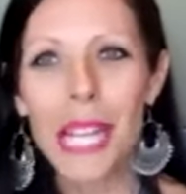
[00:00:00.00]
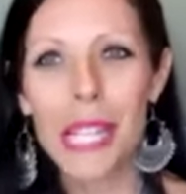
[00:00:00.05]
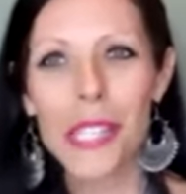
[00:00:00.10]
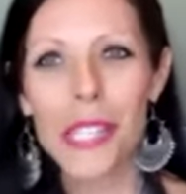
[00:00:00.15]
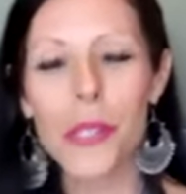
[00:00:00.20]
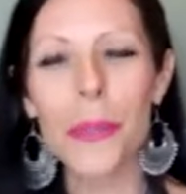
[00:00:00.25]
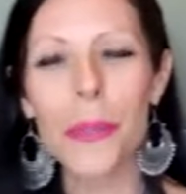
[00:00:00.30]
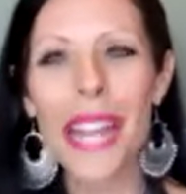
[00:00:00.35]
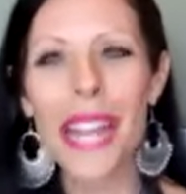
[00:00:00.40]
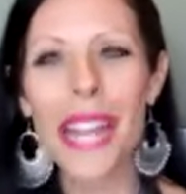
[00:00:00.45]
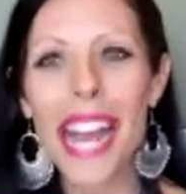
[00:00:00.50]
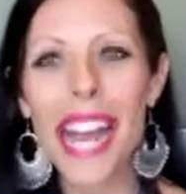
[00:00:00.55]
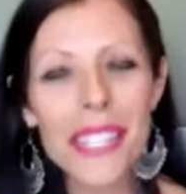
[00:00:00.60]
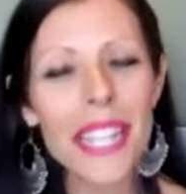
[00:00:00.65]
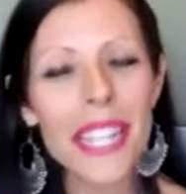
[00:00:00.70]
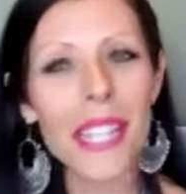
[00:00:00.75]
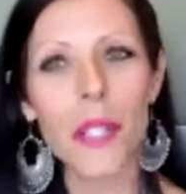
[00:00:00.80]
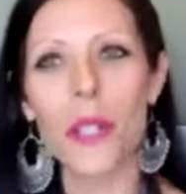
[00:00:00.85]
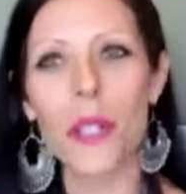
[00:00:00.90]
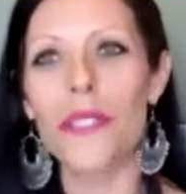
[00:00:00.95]
So we have to
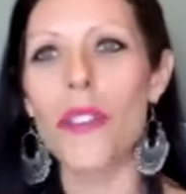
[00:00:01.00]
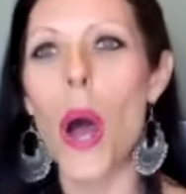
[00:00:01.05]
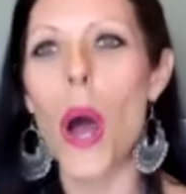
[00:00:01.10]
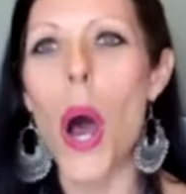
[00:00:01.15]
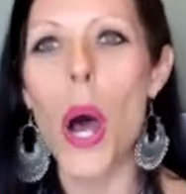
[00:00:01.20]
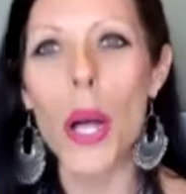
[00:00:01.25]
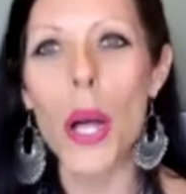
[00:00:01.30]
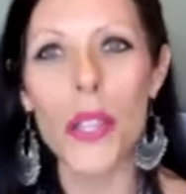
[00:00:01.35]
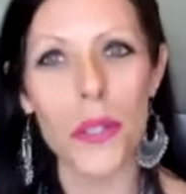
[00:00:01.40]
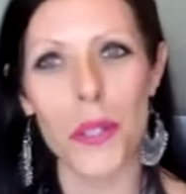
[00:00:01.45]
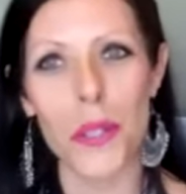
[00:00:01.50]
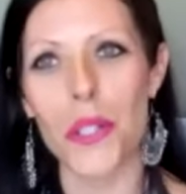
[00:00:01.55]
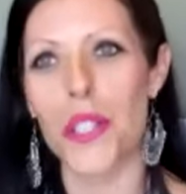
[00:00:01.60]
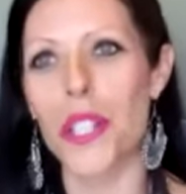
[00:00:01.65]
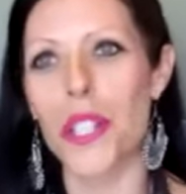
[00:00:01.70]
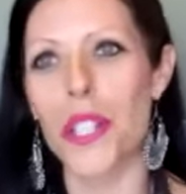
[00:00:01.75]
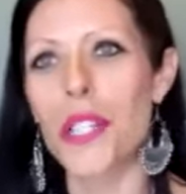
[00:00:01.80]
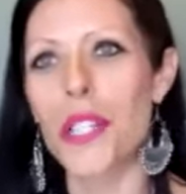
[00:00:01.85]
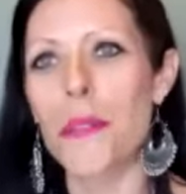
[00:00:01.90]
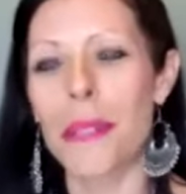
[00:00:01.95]
let go of all
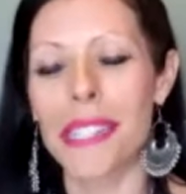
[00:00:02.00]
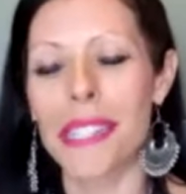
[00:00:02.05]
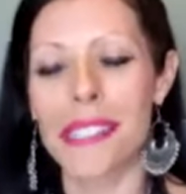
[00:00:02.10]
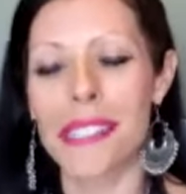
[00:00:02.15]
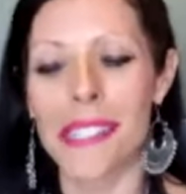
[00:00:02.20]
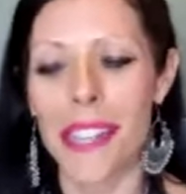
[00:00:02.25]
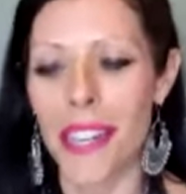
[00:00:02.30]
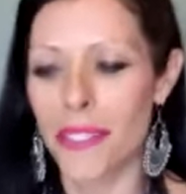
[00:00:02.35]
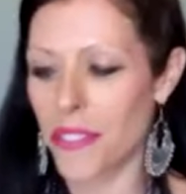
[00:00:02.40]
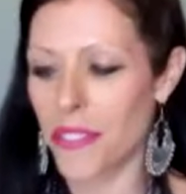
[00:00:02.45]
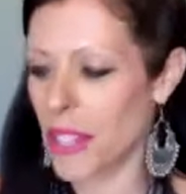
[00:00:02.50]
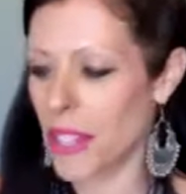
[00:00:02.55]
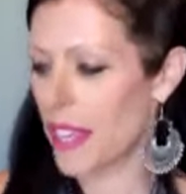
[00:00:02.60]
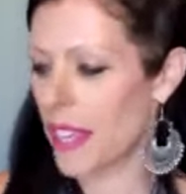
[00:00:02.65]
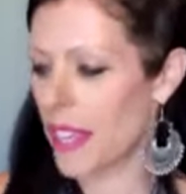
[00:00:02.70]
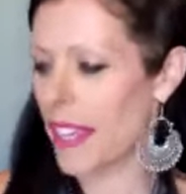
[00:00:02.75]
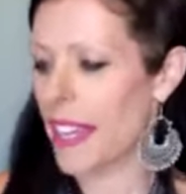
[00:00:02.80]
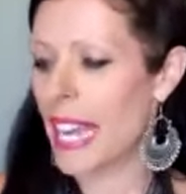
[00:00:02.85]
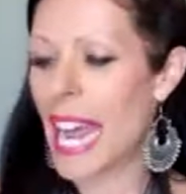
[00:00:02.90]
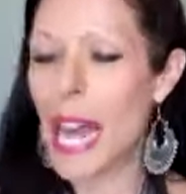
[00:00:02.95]
those judgments of
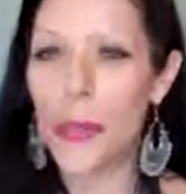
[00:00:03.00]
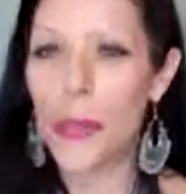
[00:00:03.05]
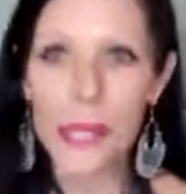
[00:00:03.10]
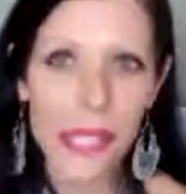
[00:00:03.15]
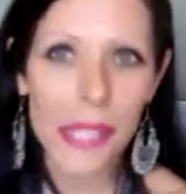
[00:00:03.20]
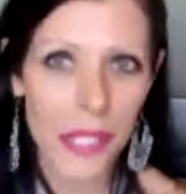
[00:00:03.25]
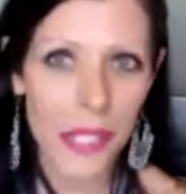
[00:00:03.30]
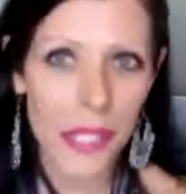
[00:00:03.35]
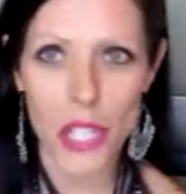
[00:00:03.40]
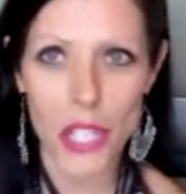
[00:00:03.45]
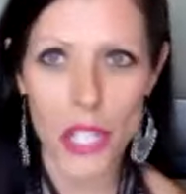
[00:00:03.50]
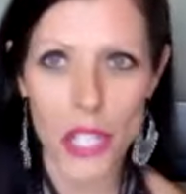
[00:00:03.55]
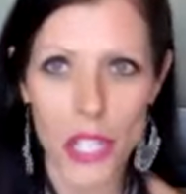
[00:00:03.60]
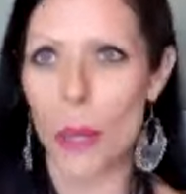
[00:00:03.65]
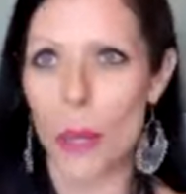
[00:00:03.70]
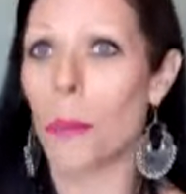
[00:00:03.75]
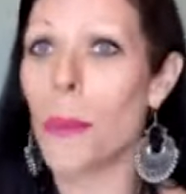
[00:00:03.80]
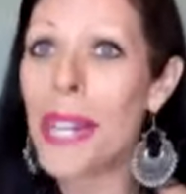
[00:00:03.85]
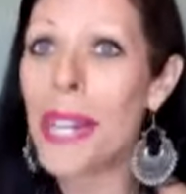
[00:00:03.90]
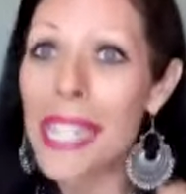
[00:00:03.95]
how it's going to show
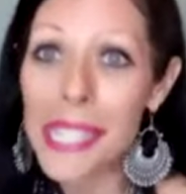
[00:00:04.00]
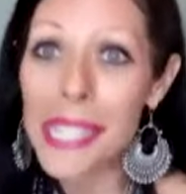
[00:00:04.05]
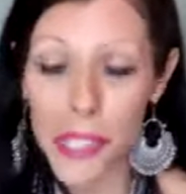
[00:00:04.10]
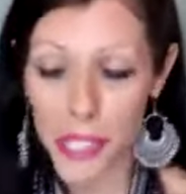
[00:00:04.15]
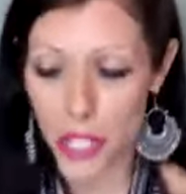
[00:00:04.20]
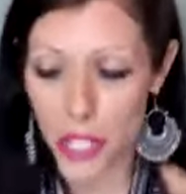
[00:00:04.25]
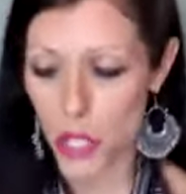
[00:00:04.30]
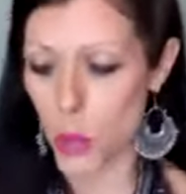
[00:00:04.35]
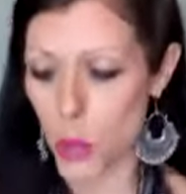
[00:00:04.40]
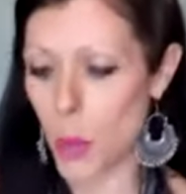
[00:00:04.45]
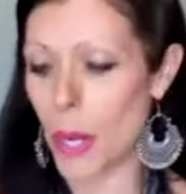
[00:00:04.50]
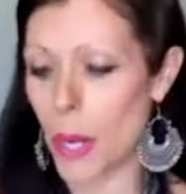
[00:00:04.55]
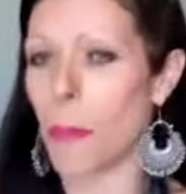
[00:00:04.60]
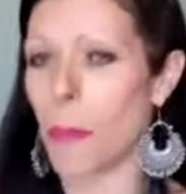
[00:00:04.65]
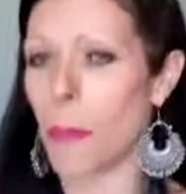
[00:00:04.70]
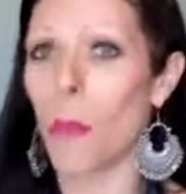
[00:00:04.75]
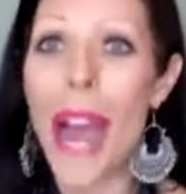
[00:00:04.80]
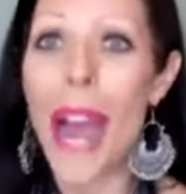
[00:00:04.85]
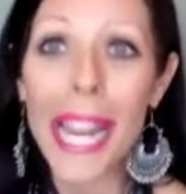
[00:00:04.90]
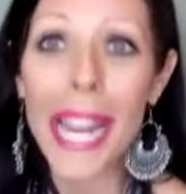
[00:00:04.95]
up, when it's going to show up,
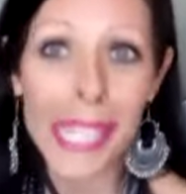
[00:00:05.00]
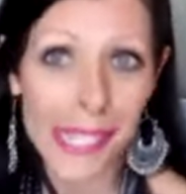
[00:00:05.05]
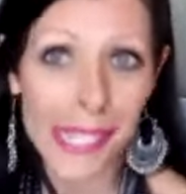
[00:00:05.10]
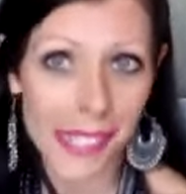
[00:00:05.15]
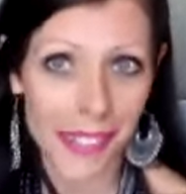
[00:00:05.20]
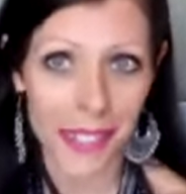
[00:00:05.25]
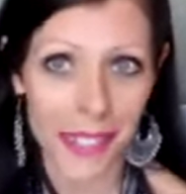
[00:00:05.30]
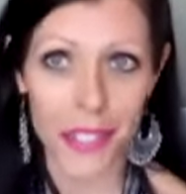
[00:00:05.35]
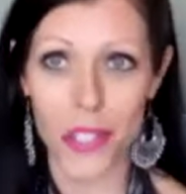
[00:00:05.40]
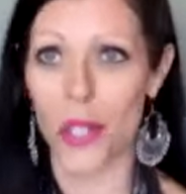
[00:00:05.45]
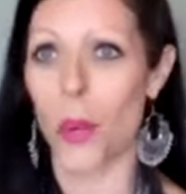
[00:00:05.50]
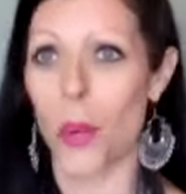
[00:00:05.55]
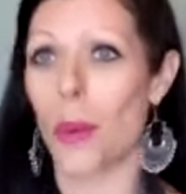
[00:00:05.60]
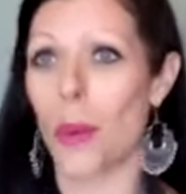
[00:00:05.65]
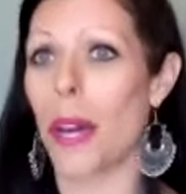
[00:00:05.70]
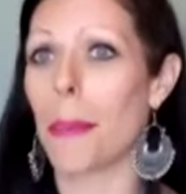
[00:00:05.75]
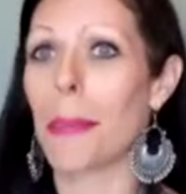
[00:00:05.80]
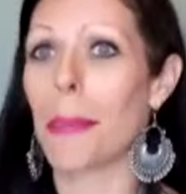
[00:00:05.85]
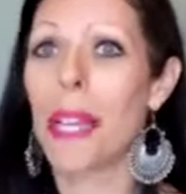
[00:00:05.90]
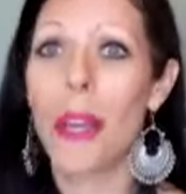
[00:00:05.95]
why it's going to
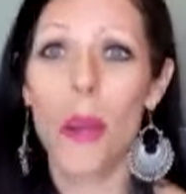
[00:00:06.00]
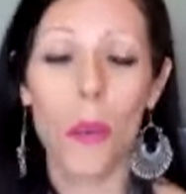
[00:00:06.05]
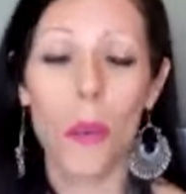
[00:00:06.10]
show up,